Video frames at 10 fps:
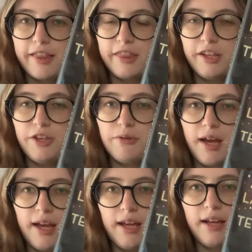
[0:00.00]
the
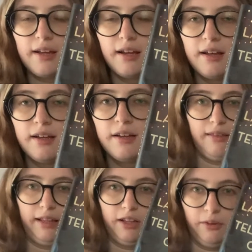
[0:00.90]
UK,
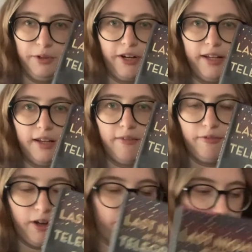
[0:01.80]
like the illumicrate
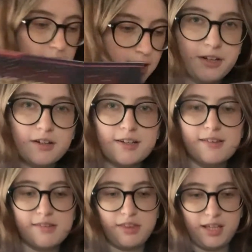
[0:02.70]
cover. Here
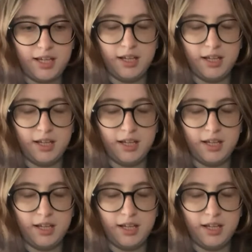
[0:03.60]
is the